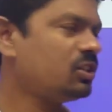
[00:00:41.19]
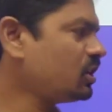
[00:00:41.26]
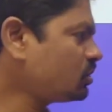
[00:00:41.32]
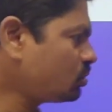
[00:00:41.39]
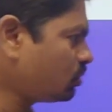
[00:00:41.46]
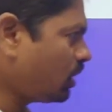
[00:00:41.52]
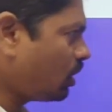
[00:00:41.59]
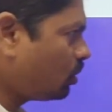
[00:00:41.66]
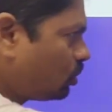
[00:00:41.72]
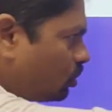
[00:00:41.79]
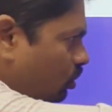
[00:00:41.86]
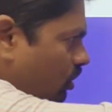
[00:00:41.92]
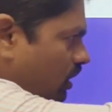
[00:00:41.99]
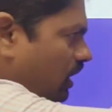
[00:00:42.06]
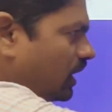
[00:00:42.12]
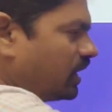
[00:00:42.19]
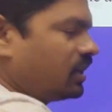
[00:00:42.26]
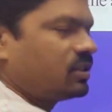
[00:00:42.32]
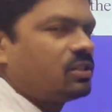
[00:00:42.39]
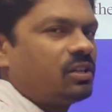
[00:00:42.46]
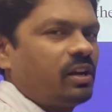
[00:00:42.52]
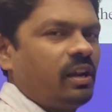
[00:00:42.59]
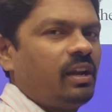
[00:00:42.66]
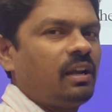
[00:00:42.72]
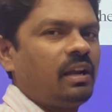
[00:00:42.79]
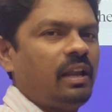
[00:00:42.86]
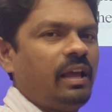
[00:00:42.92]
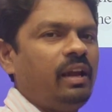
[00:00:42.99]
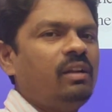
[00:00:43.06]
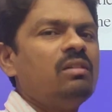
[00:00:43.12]
just we have to draw a straight
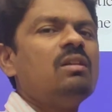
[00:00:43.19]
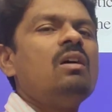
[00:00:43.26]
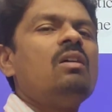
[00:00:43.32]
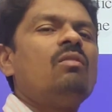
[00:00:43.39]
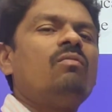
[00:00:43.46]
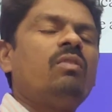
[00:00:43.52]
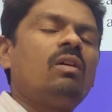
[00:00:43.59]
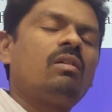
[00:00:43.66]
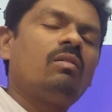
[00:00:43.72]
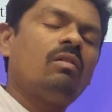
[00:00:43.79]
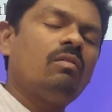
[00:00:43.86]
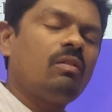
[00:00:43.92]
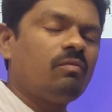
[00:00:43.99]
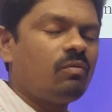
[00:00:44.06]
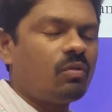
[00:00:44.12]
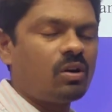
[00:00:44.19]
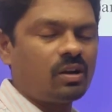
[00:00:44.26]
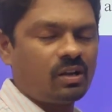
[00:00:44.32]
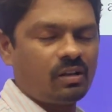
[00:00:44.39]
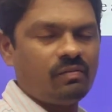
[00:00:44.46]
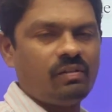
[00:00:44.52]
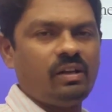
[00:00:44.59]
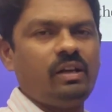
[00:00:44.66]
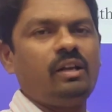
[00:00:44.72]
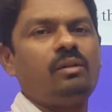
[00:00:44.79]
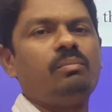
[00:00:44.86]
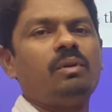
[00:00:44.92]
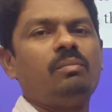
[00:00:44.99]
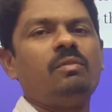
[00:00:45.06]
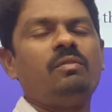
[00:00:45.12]
line for whatever
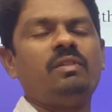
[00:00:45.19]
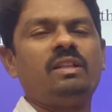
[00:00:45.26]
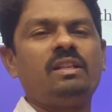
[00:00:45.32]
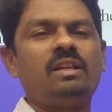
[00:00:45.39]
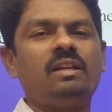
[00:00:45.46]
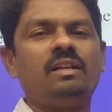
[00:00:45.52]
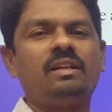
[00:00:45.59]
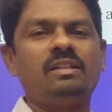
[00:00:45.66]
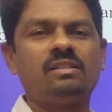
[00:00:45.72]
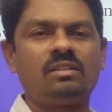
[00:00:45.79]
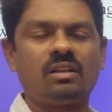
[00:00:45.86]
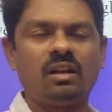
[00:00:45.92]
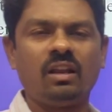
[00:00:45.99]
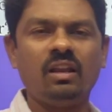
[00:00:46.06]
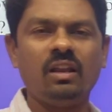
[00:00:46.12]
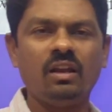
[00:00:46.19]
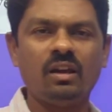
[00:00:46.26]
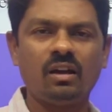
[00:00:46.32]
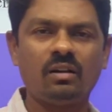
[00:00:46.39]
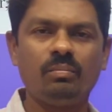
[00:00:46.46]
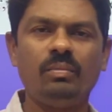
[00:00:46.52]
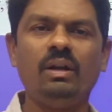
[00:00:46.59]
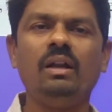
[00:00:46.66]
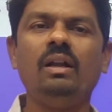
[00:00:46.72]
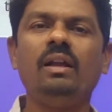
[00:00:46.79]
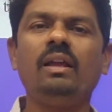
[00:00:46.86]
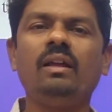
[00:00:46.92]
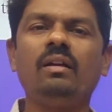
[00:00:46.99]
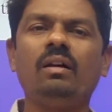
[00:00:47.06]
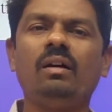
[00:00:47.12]
it may be, whether it is tree or
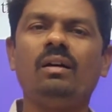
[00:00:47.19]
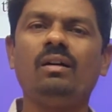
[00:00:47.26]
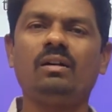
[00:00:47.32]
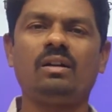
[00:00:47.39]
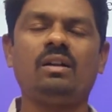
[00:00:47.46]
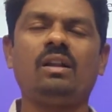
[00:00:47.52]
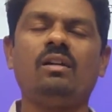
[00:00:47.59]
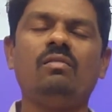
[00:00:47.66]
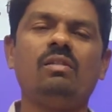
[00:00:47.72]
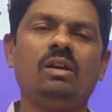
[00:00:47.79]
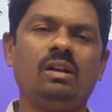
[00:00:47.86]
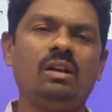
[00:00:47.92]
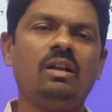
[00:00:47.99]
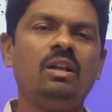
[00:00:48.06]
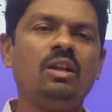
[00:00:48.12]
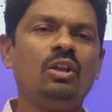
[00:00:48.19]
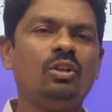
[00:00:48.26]
building or tower.